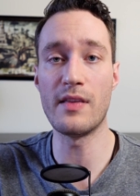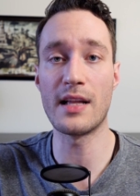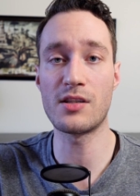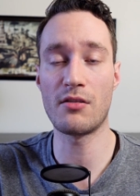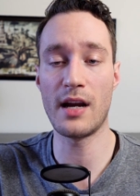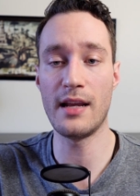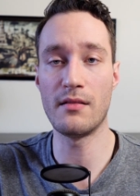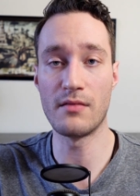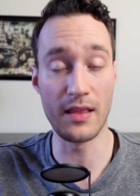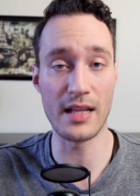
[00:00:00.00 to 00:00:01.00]
that's all right,
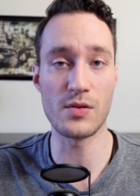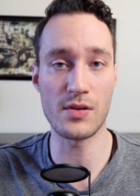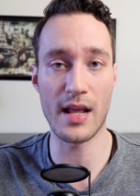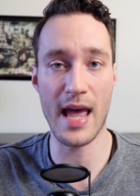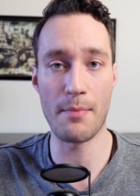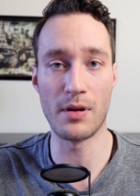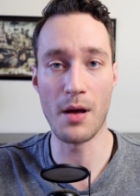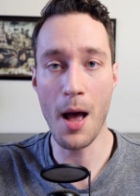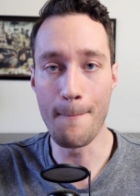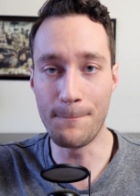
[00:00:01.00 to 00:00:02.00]
then that's what's going to happen.
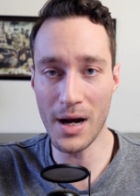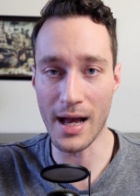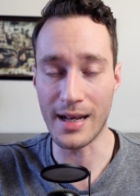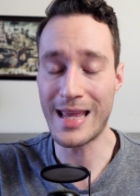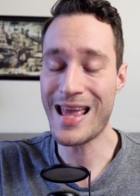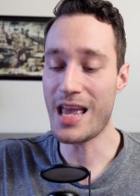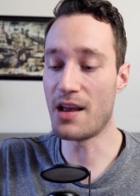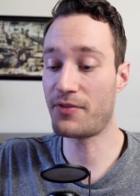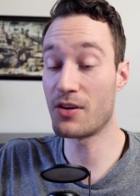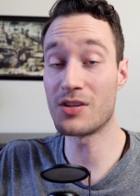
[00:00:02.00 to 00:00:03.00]
But
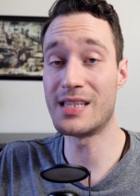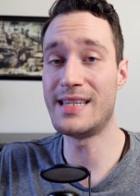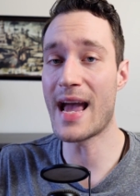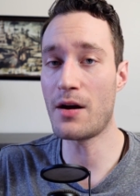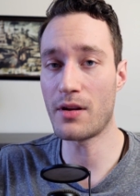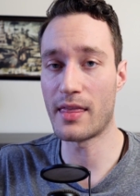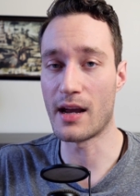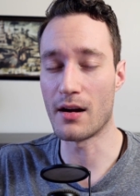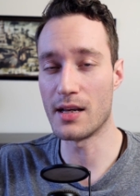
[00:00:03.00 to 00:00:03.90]
if there's doubt there,